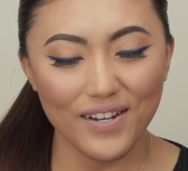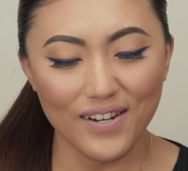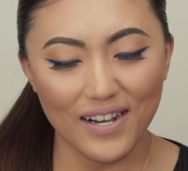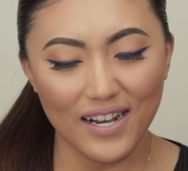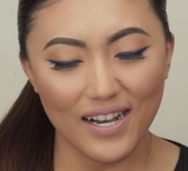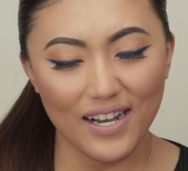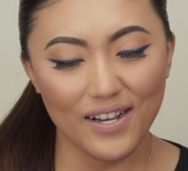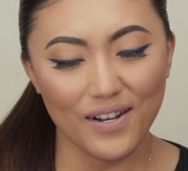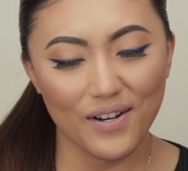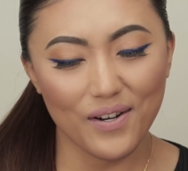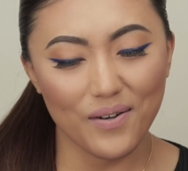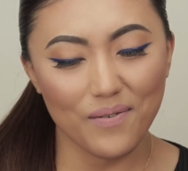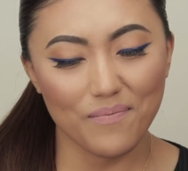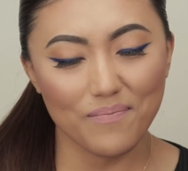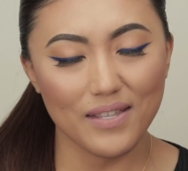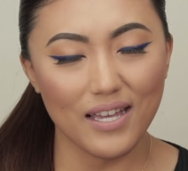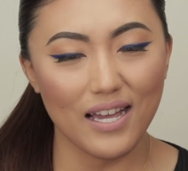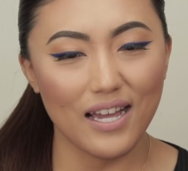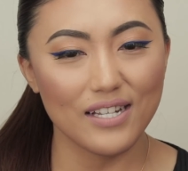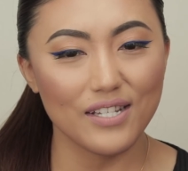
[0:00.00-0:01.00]
I hope
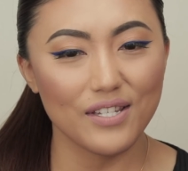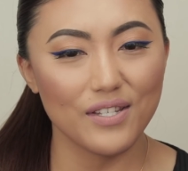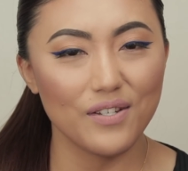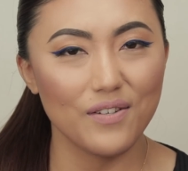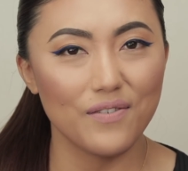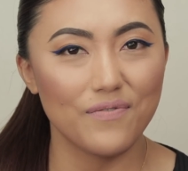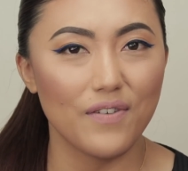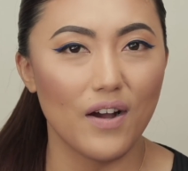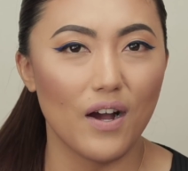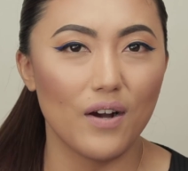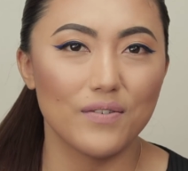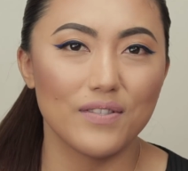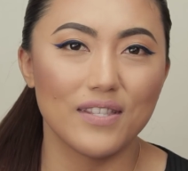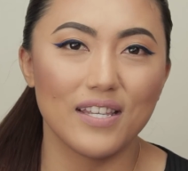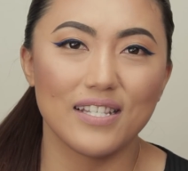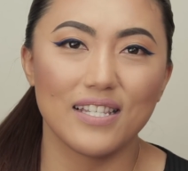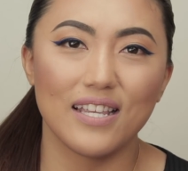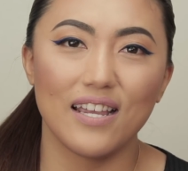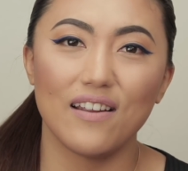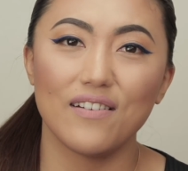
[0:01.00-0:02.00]
that you found
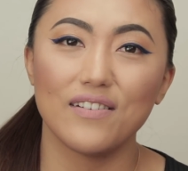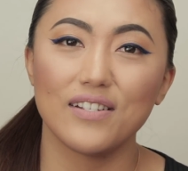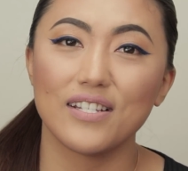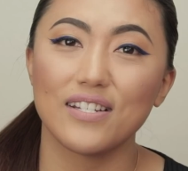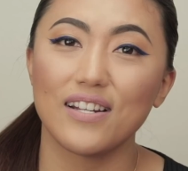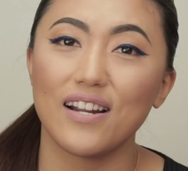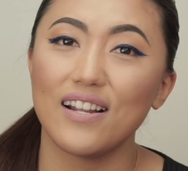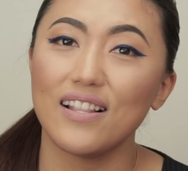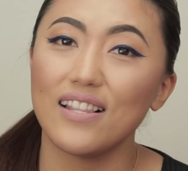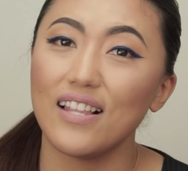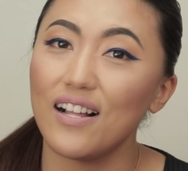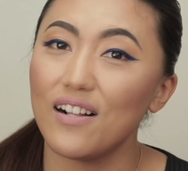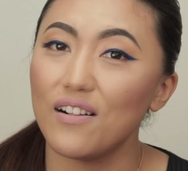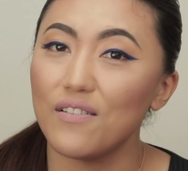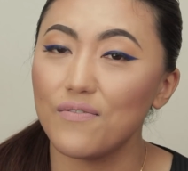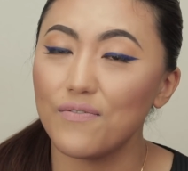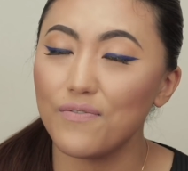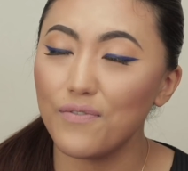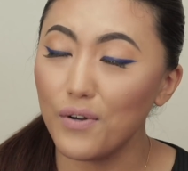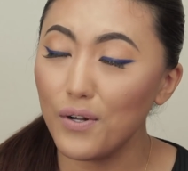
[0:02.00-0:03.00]
this hairstyle helpful,